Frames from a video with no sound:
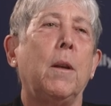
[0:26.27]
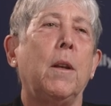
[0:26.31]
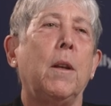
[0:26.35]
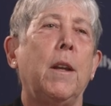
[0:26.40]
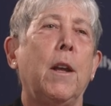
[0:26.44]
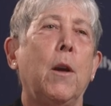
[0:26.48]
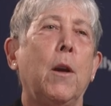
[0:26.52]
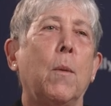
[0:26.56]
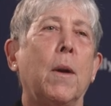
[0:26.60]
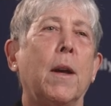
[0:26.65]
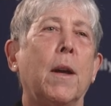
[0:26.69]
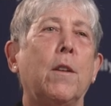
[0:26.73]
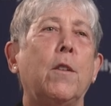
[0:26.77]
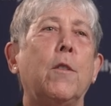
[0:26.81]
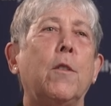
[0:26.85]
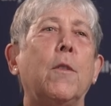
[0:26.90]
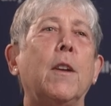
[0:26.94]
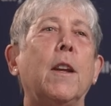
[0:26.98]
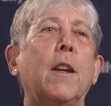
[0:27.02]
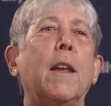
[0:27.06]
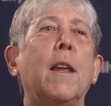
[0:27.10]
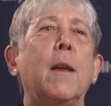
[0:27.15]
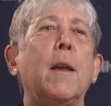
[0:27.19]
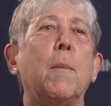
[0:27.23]

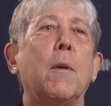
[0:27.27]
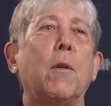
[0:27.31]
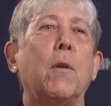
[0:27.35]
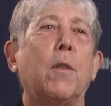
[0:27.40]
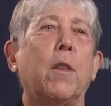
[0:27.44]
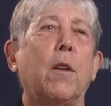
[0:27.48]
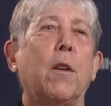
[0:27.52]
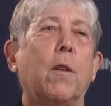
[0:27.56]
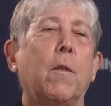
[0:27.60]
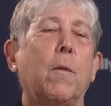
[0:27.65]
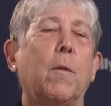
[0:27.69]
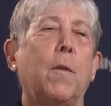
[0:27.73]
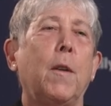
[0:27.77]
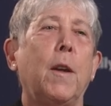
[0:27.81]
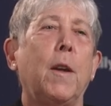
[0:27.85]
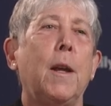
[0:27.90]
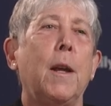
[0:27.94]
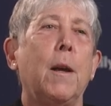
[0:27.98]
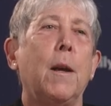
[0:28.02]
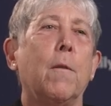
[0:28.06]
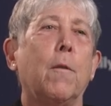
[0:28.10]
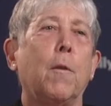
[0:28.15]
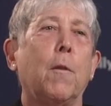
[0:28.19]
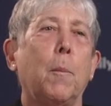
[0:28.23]
neoadjuvant
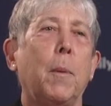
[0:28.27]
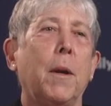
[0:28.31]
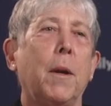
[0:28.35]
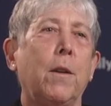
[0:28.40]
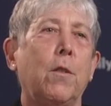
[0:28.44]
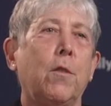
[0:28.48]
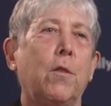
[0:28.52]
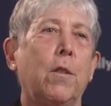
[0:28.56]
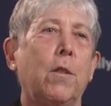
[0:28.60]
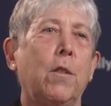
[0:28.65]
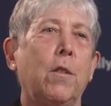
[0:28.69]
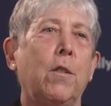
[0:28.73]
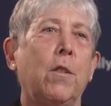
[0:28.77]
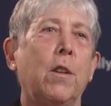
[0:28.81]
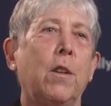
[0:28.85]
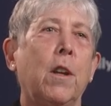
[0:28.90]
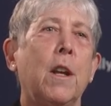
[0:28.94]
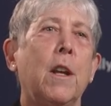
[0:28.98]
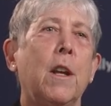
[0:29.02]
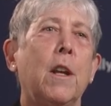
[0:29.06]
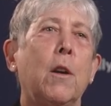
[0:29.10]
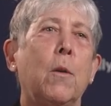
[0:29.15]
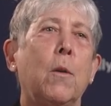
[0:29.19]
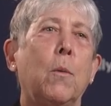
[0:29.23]
chemotherapy for patients
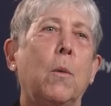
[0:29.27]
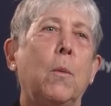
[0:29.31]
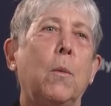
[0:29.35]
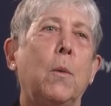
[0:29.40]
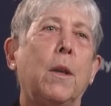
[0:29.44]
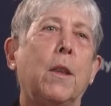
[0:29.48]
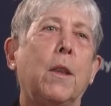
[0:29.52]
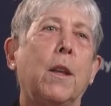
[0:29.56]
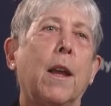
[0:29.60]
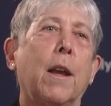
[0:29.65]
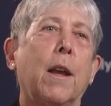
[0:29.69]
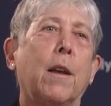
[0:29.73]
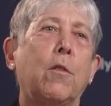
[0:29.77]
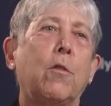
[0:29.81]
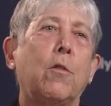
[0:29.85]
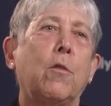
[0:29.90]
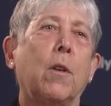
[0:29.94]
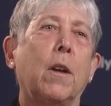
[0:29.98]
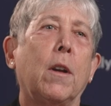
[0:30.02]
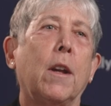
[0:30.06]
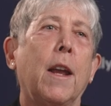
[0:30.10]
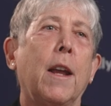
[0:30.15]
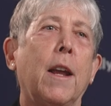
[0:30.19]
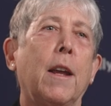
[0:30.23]
with
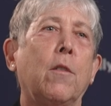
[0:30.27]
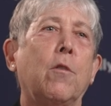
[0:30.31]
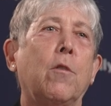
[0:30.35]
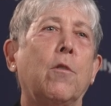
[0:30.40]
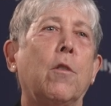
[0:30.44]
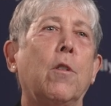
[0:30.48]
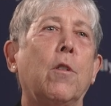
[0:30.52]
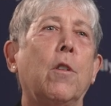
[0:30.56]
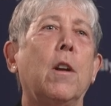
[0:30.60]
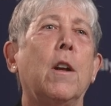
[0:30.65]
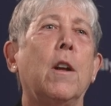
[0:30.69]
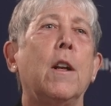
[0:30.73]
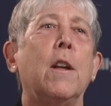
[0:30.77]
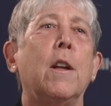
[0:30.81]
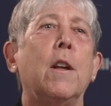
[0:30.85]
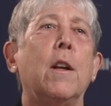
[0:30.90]
gastric cancer.